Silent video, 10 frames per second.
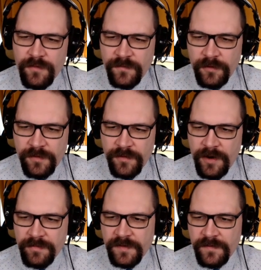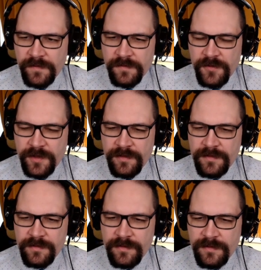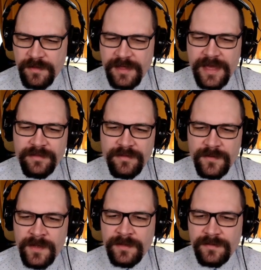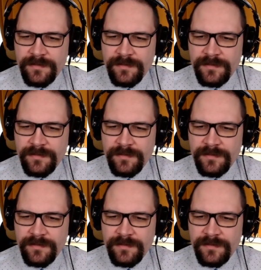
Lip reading: Folds her arms across her chest. Get to it.